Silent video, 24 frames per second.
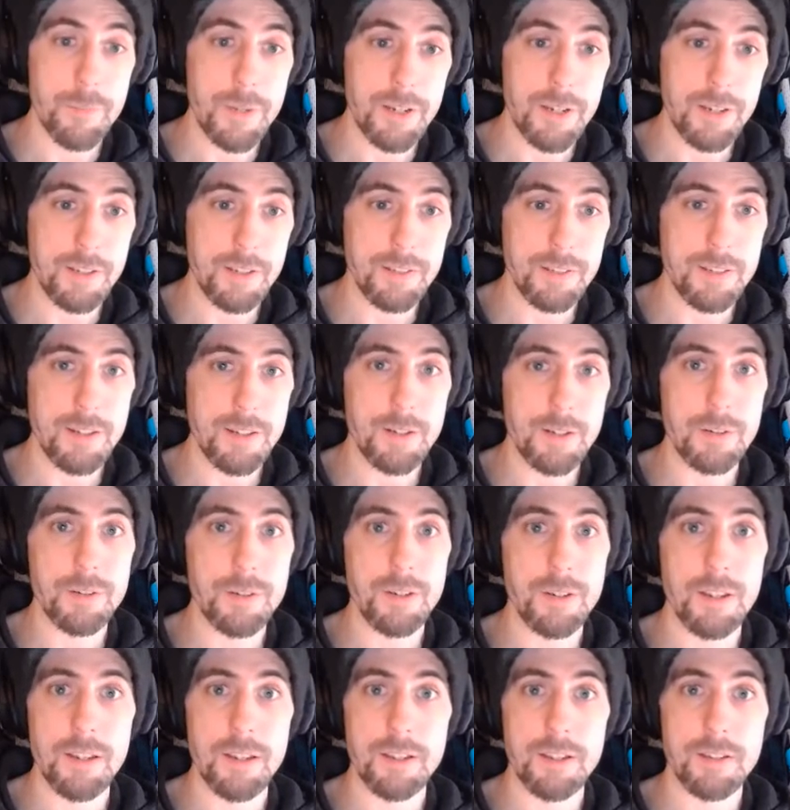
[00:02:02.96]
backing down,
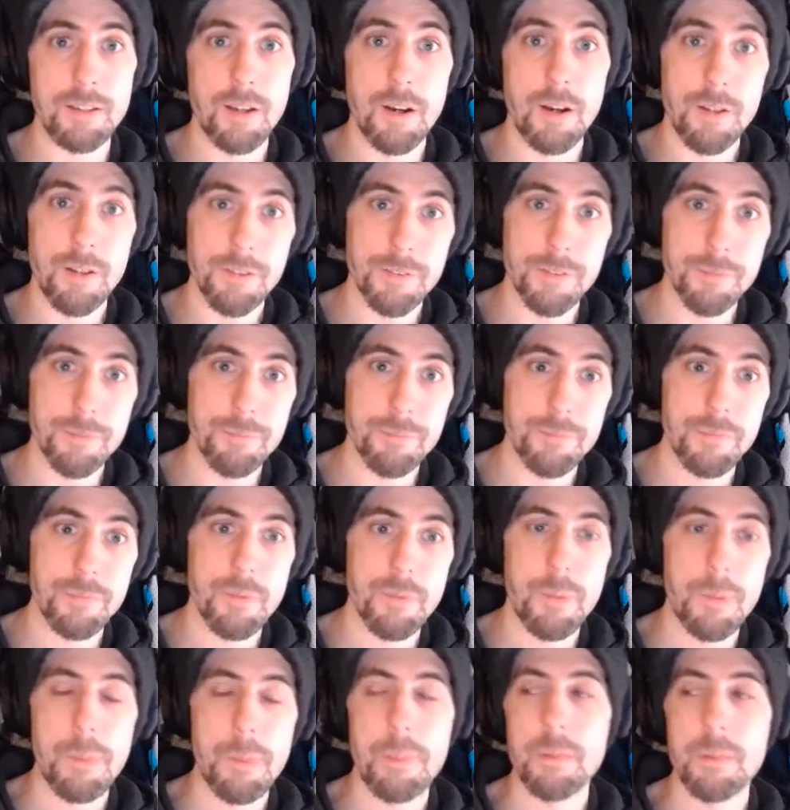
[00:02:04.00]
and awesome.
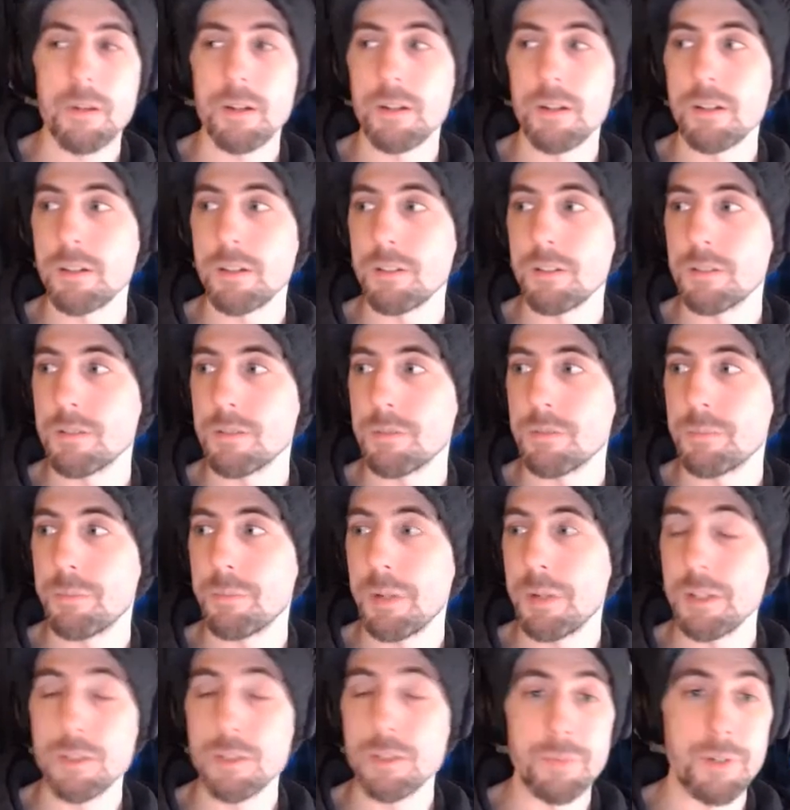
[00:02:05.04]

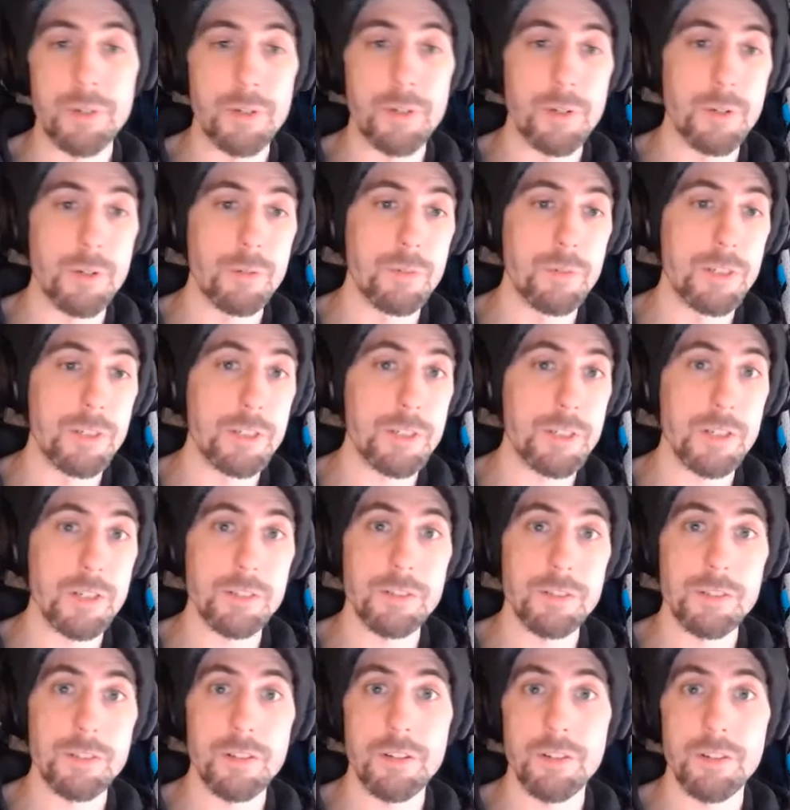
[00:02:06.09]
Ben Shapiro reached
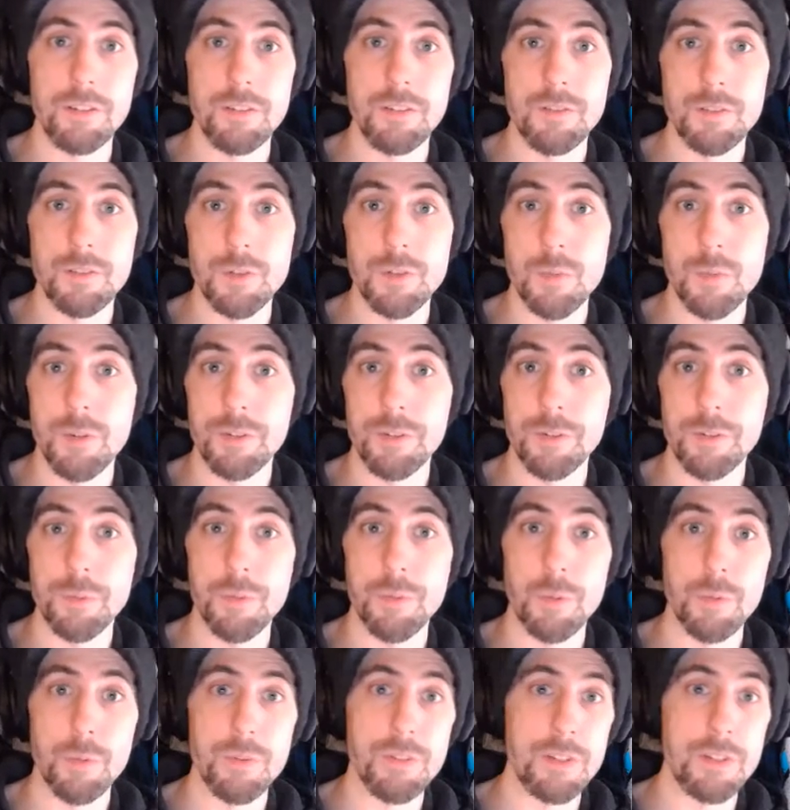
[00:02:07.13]
out to her, see if she wants to
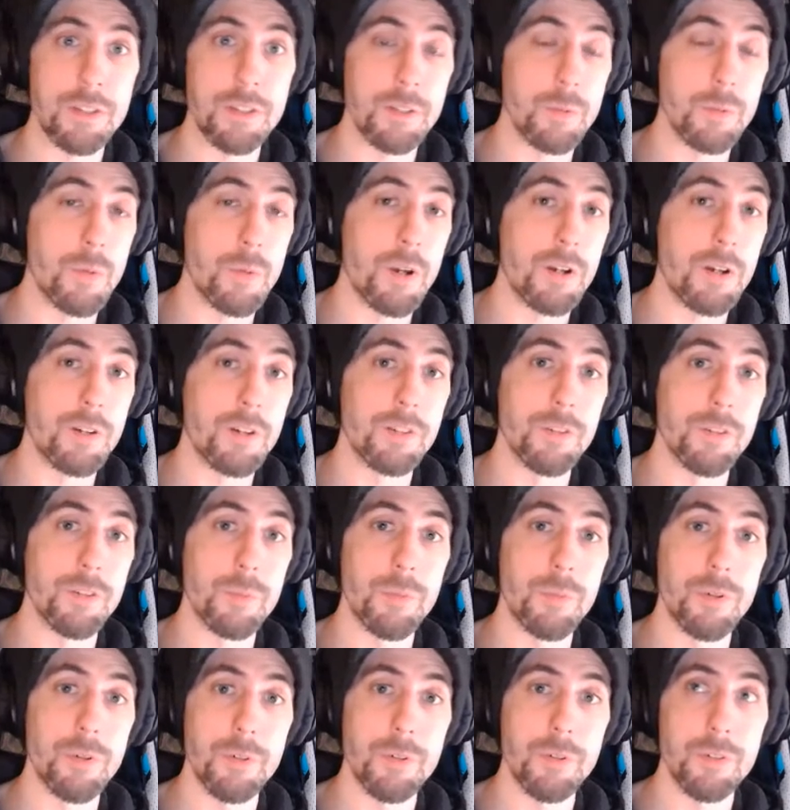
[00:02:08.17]
work with the Daily Wire as a
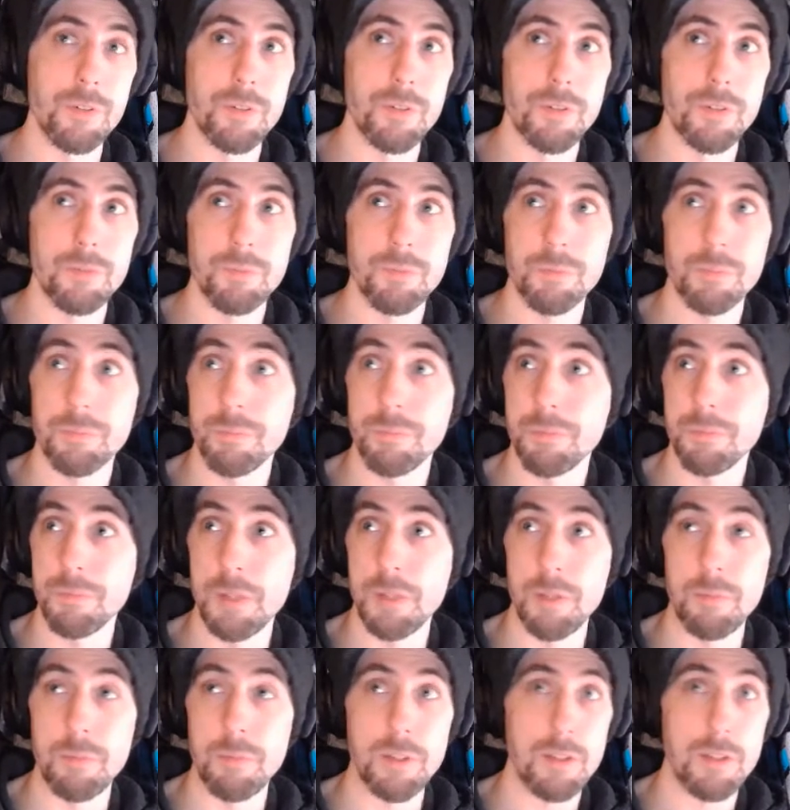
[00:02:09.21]
producer,
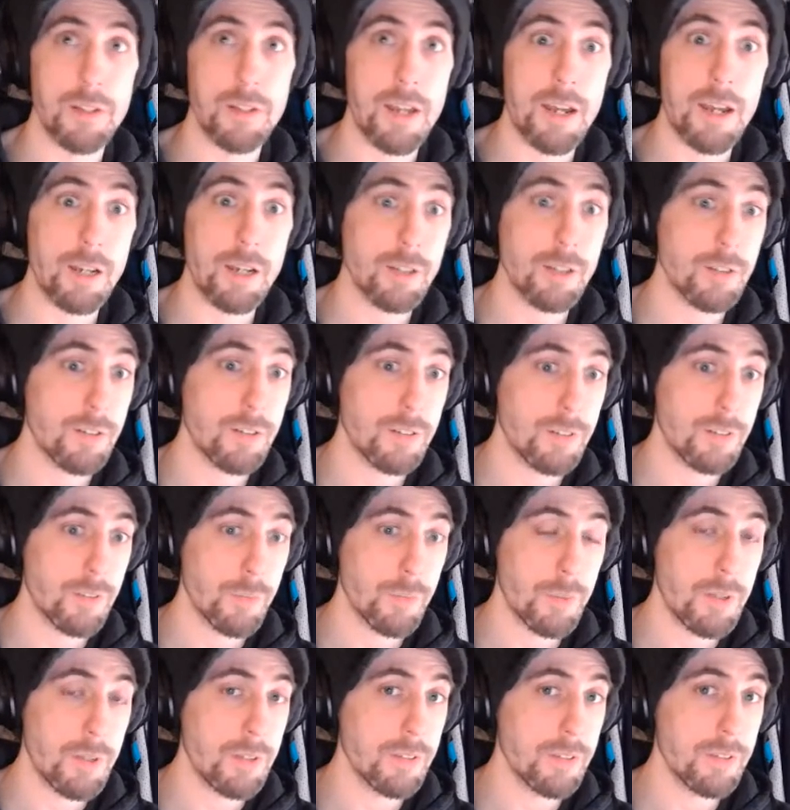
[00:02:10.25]
maybe an actor as
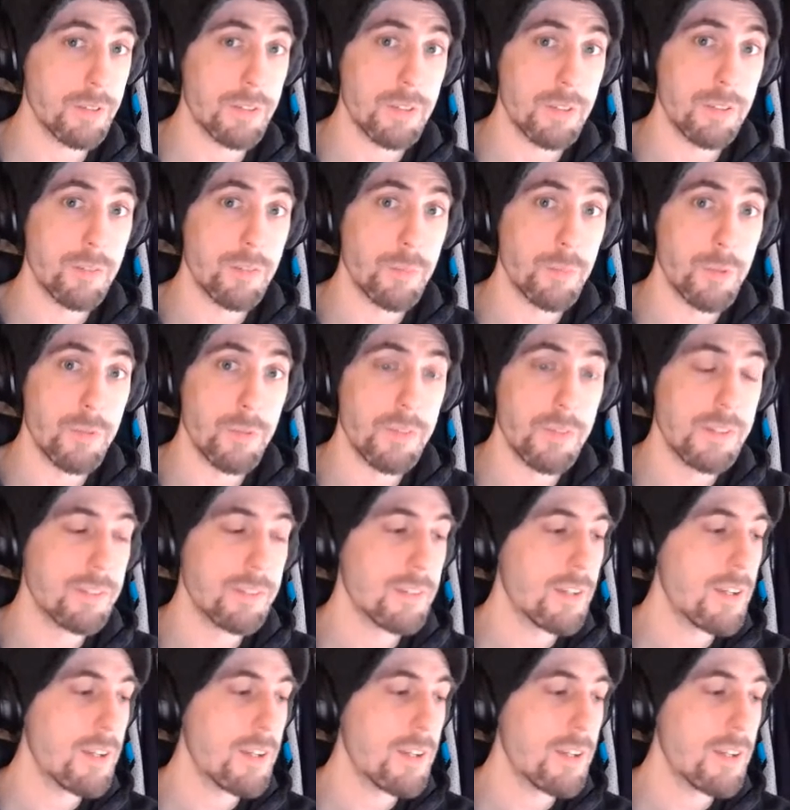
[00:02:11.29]
well in his movies.